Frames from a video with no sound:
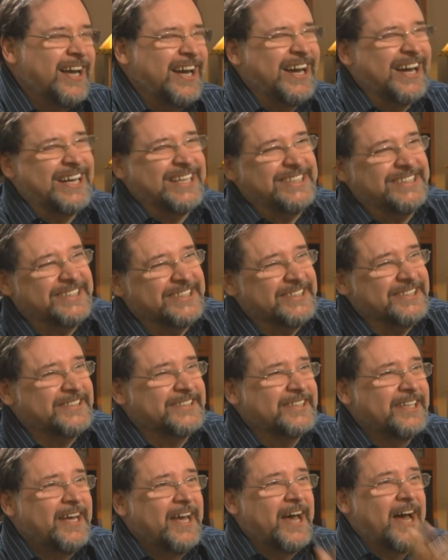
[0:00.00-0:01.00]
Ah,
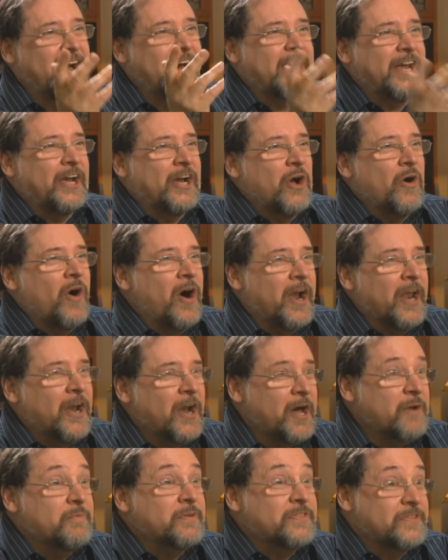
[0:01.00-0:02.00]
geez, I could go on
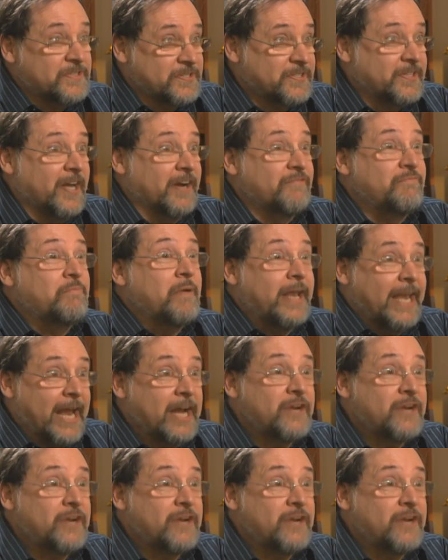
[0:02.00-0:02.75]
and on with this stuff, but